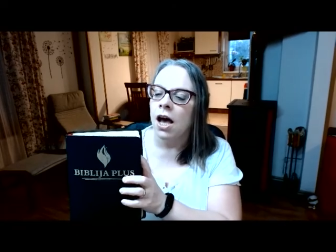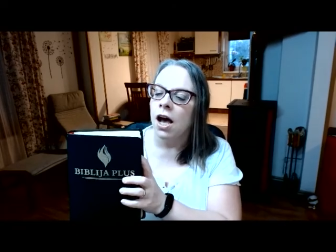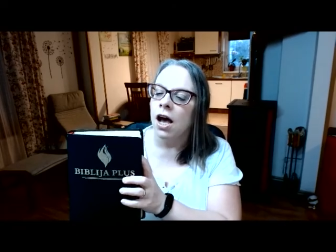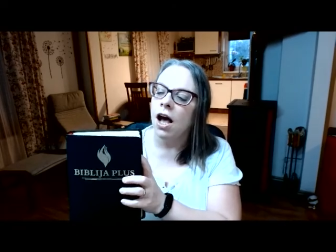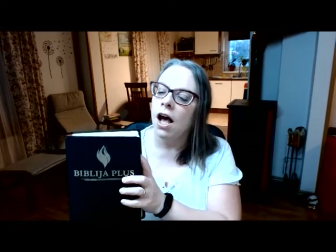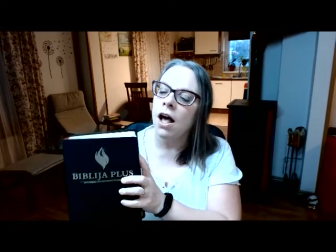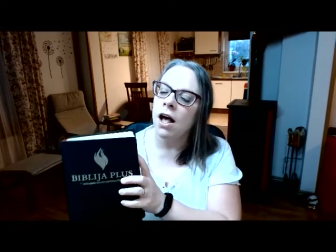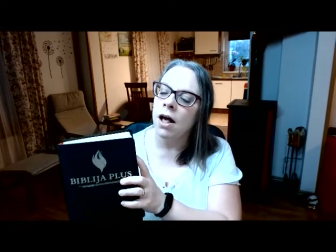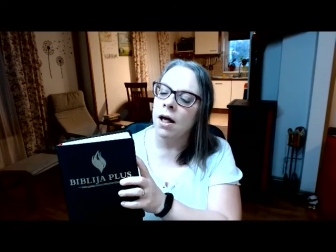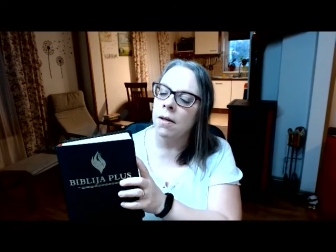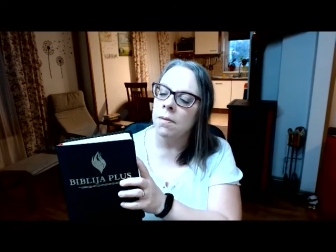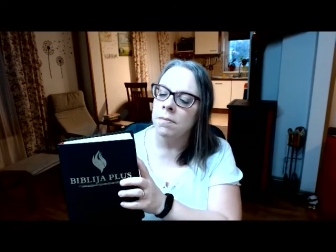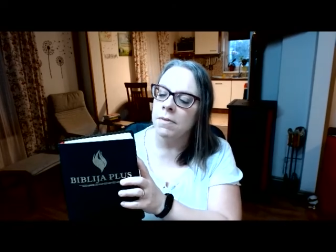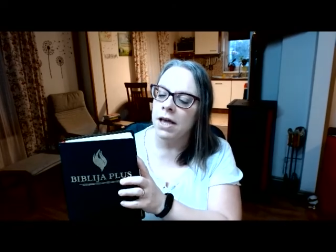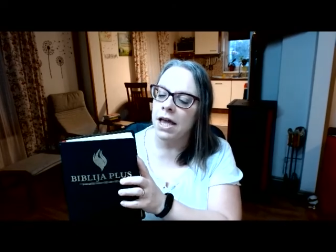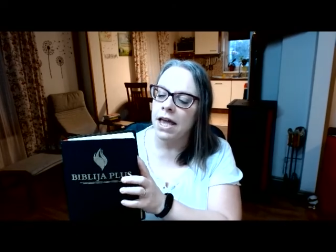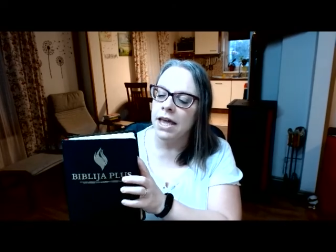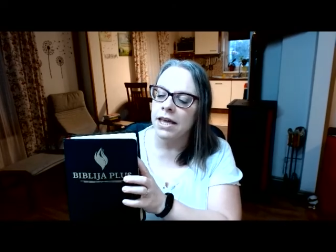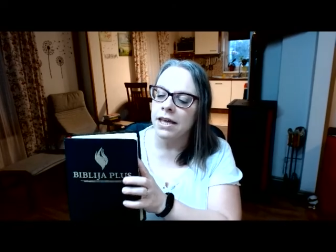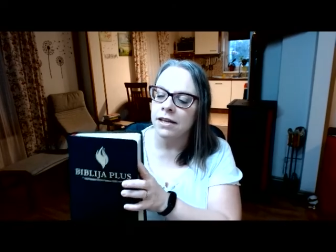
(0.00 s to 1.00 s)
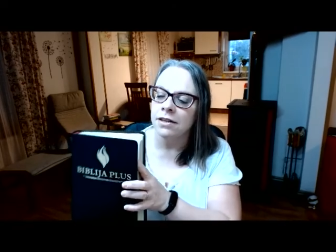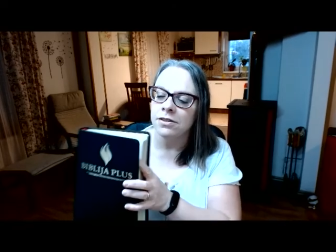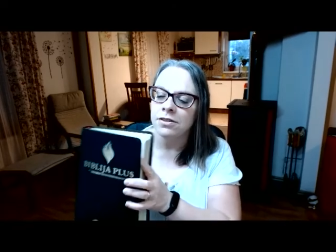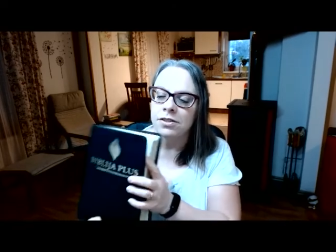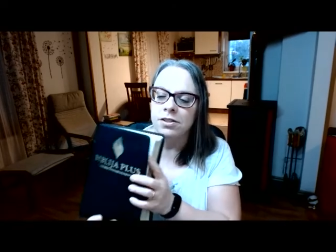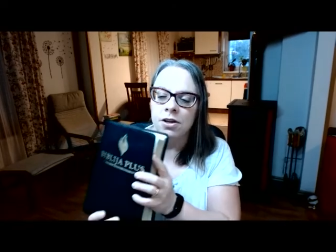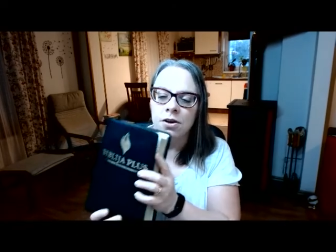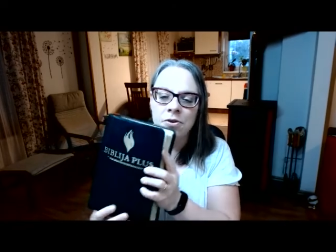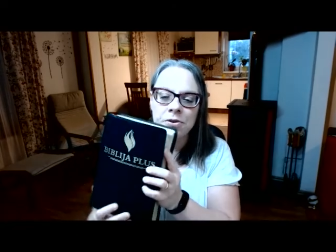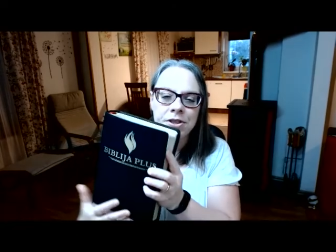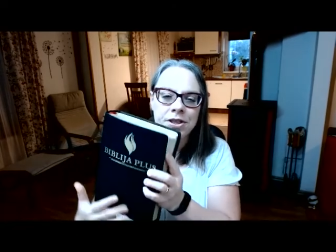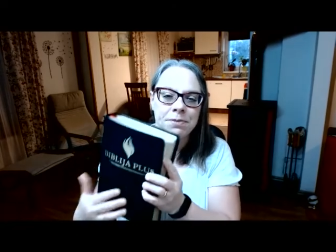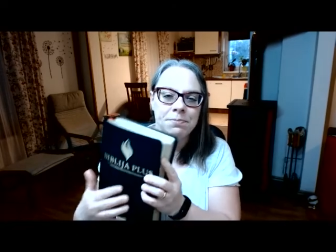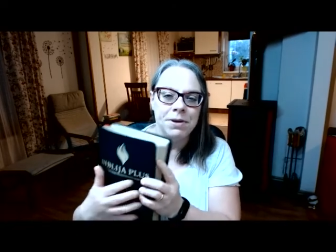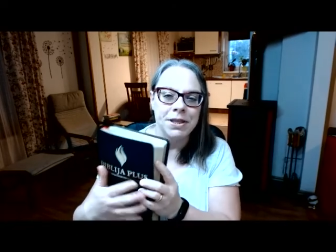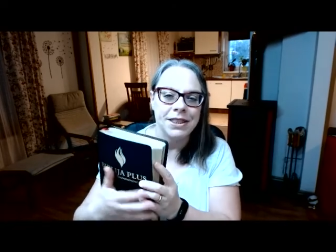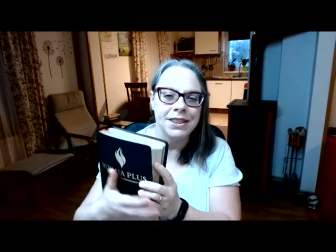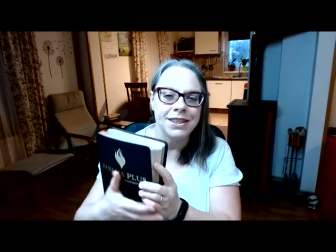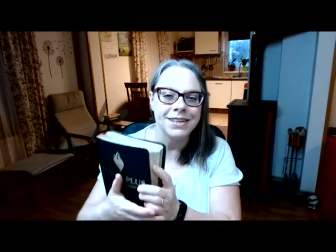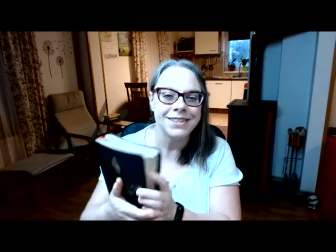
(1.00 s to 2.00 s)
Um, and so,
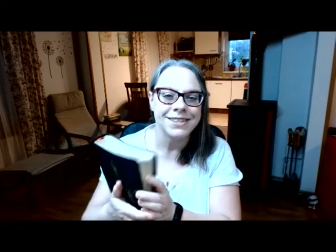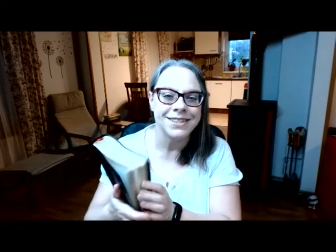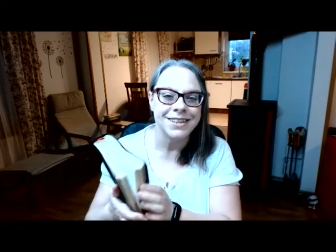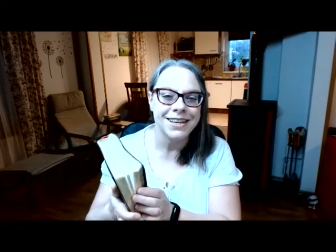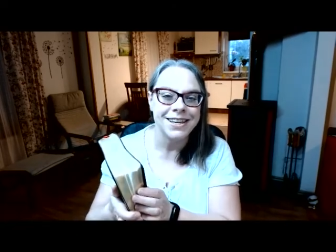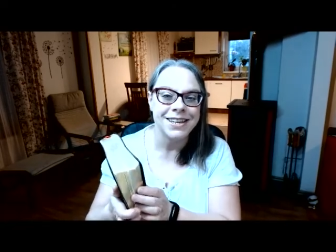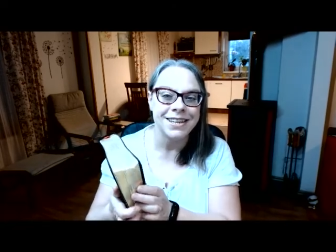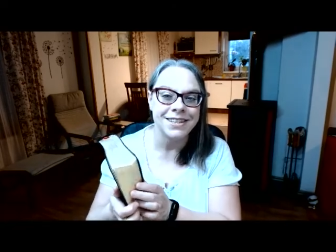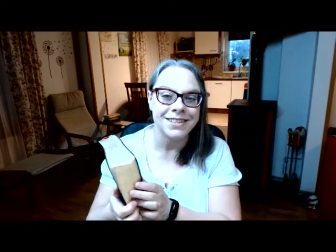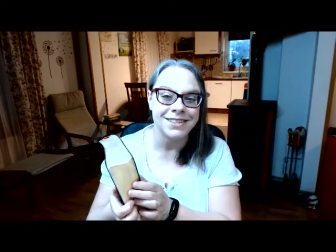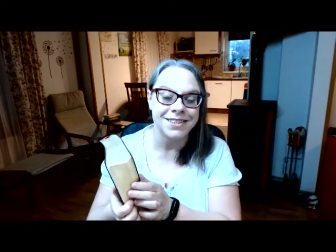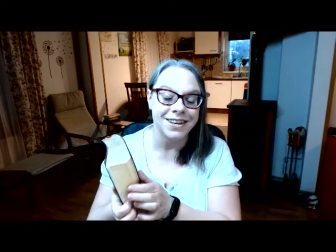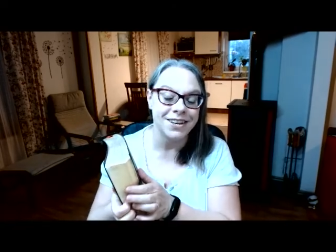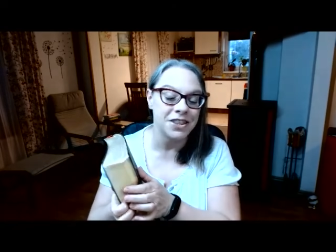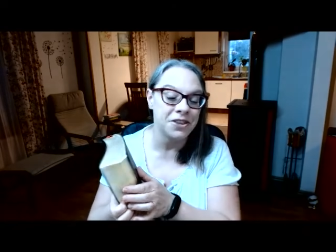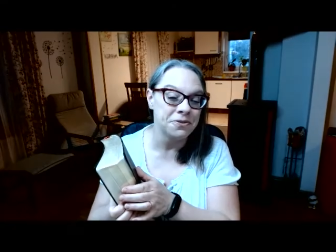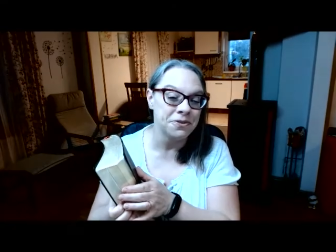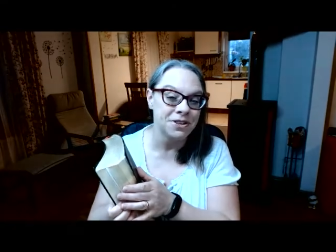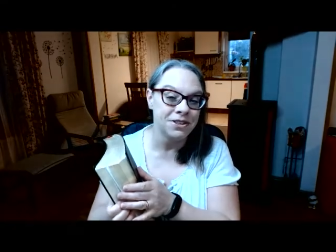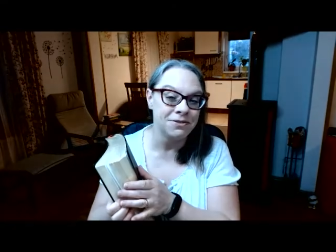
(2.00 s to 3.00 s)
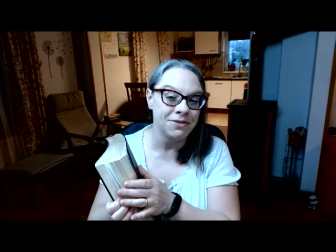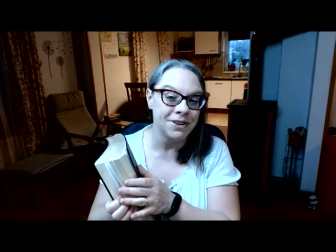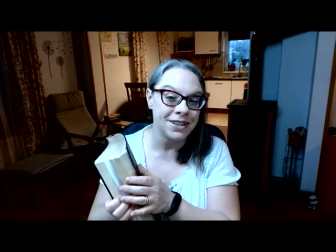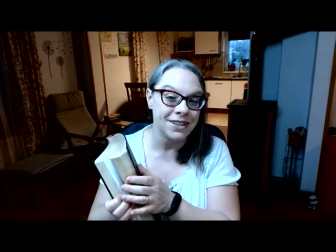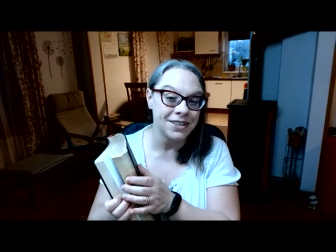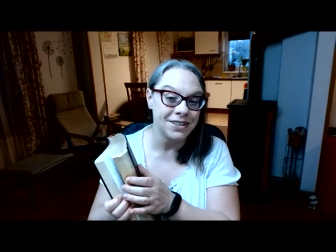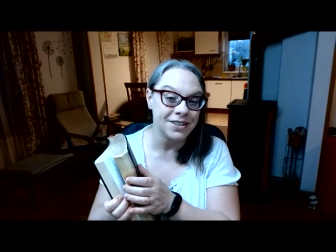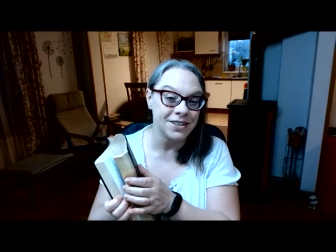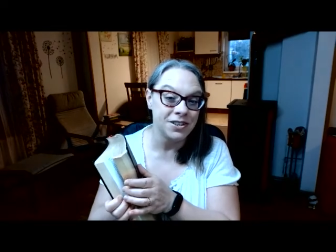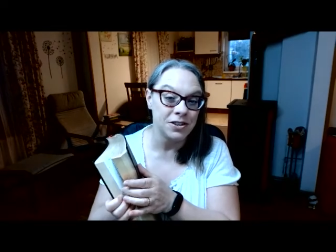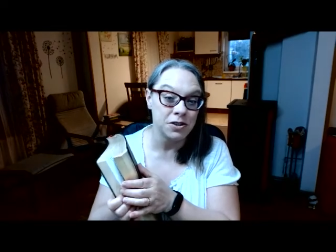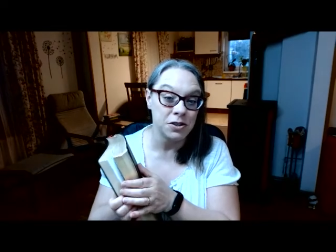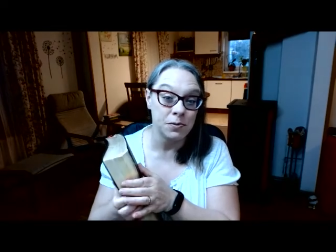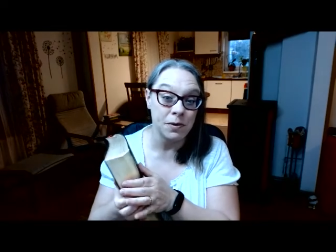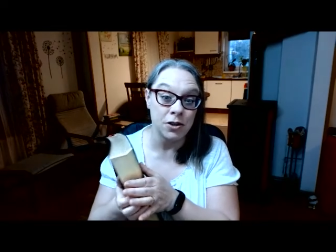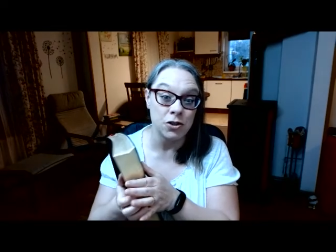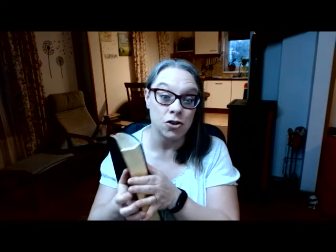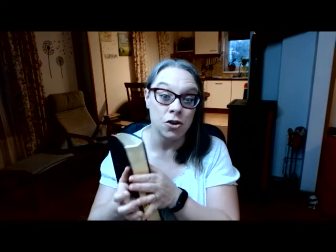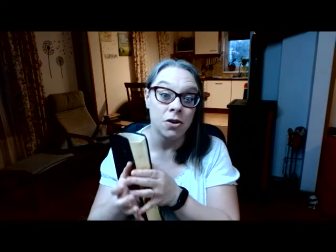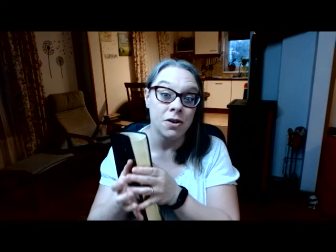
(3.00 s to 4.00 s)
but this is the reason why this is so
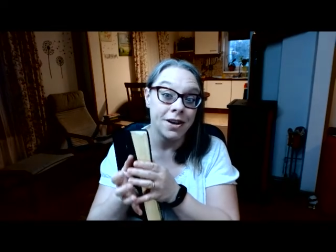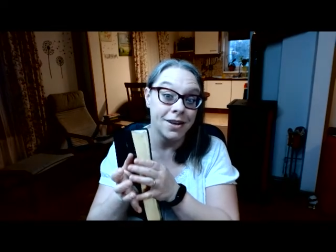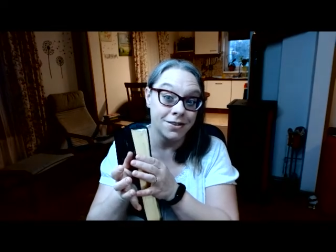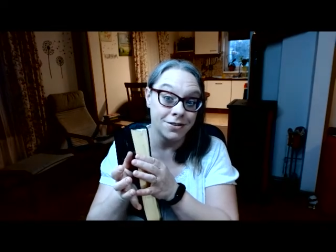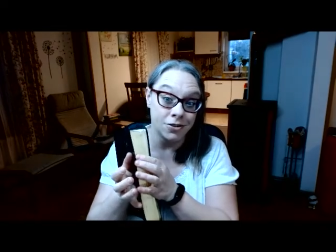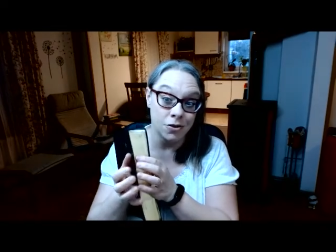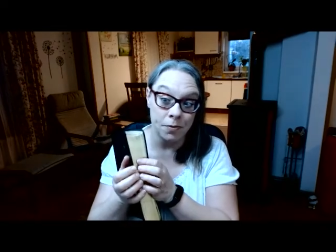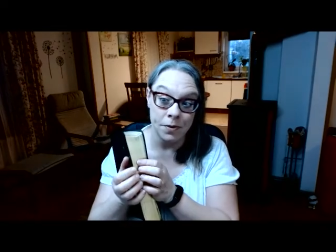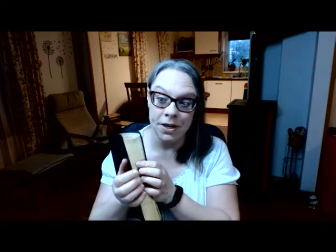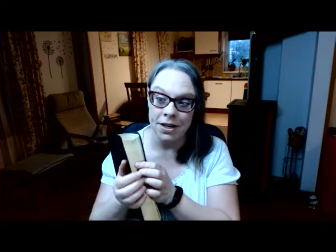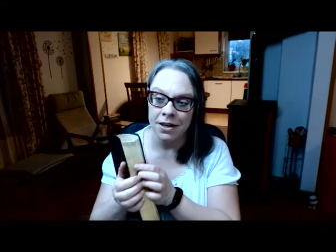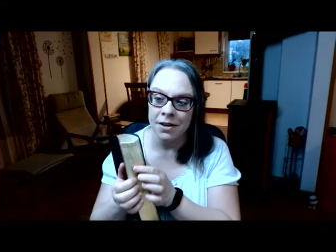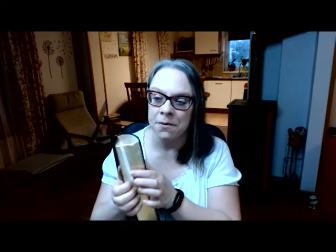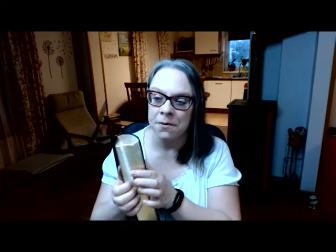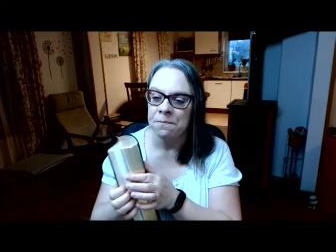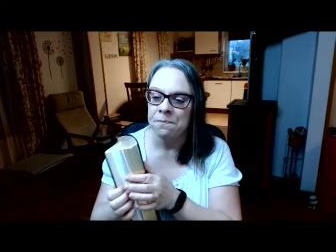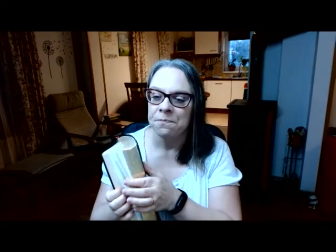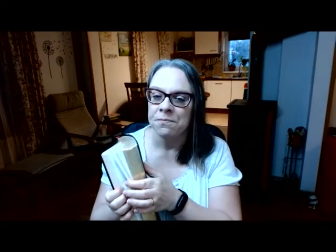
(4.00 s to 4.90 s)
special and so big